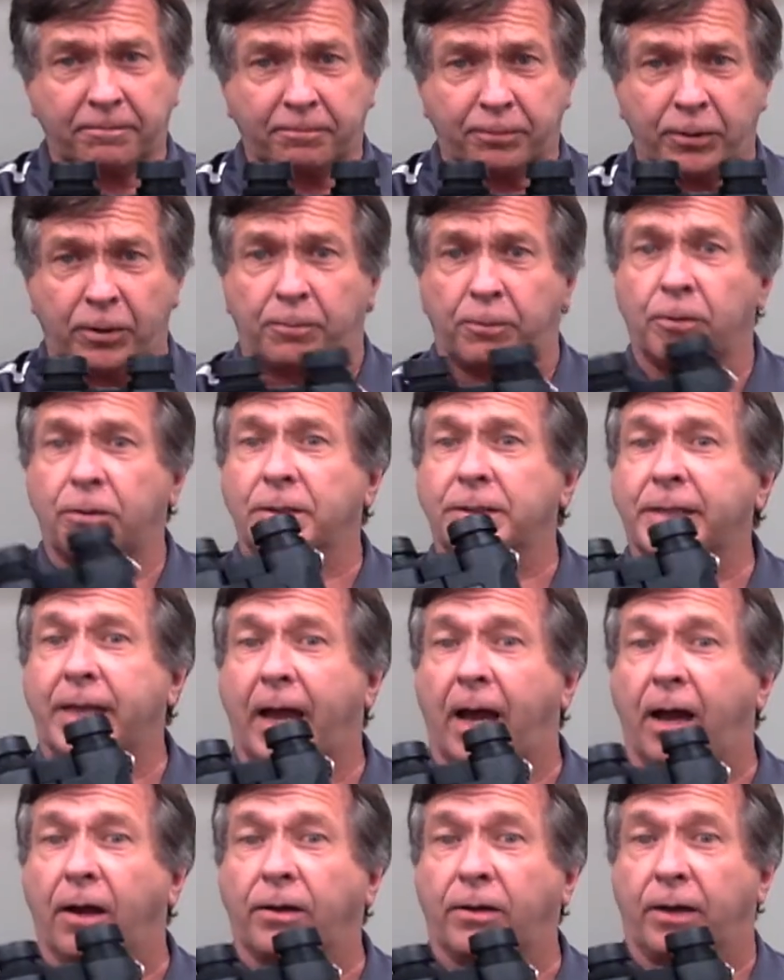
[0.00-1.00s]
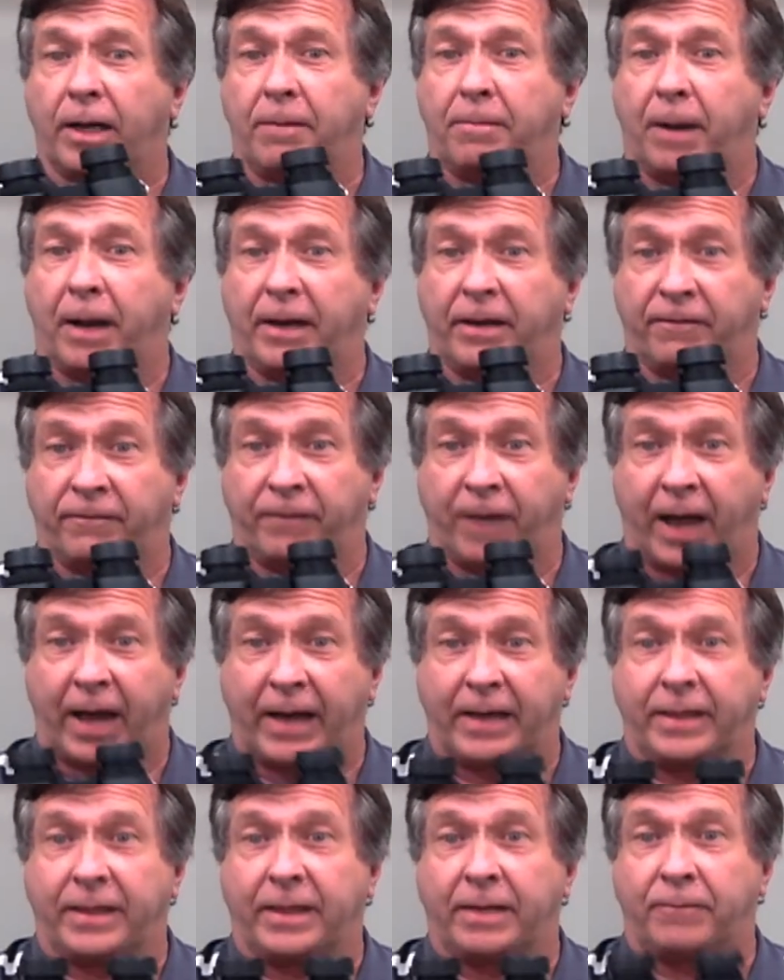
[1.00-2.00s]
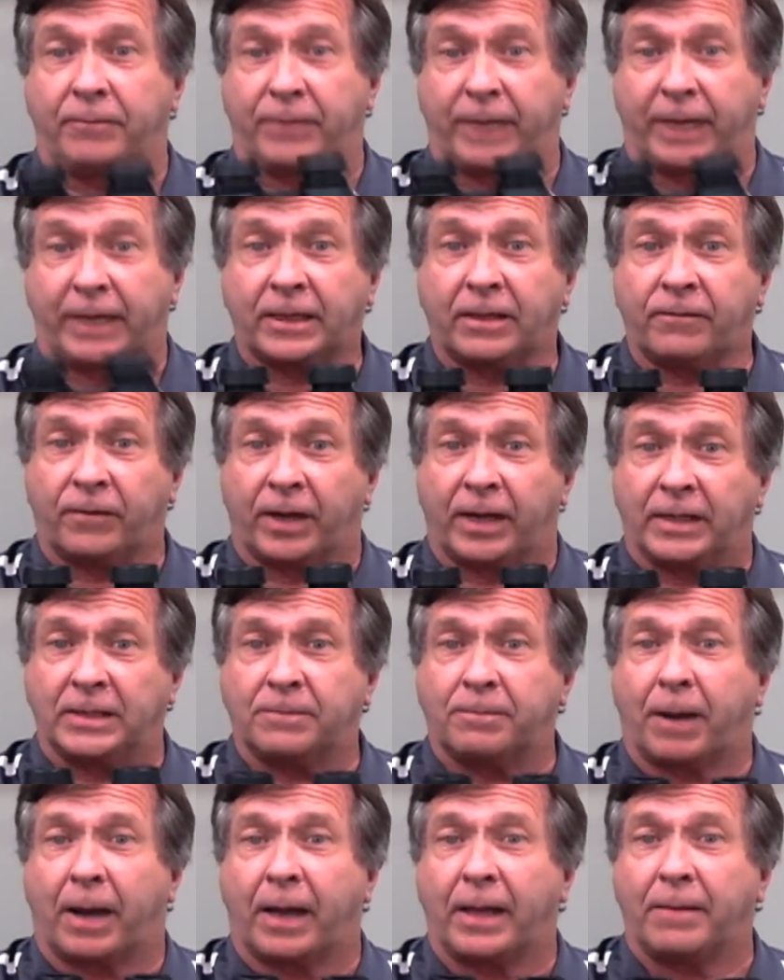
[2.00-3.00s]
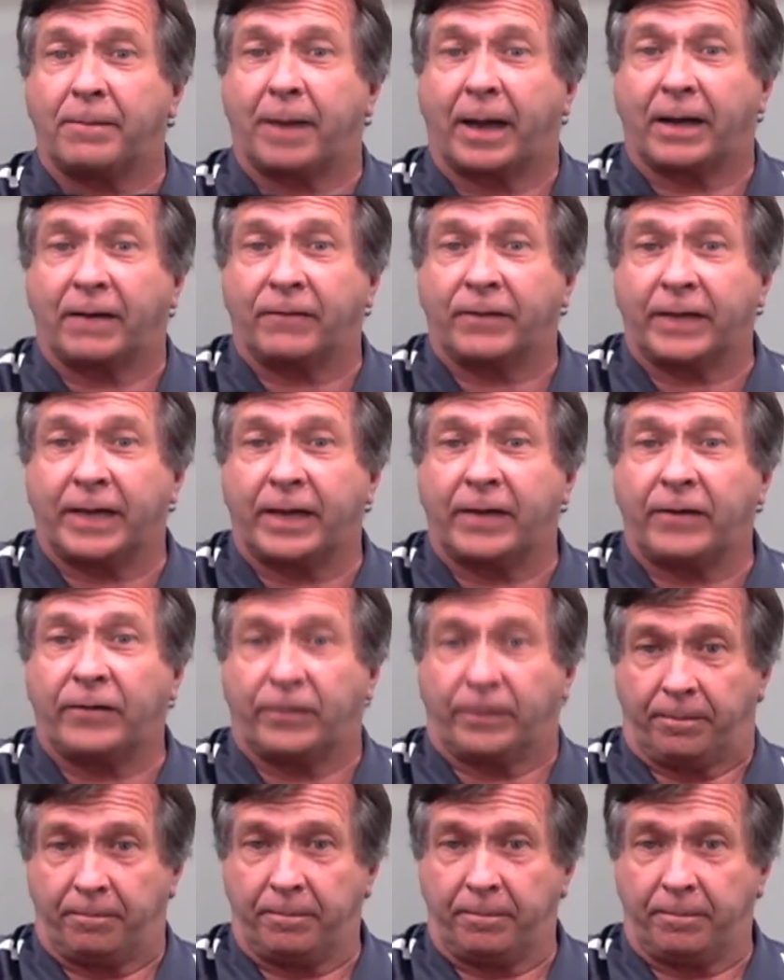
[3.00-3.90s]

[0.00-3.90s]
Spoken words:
pupil is calculated by dividing the objective lens by the magnification.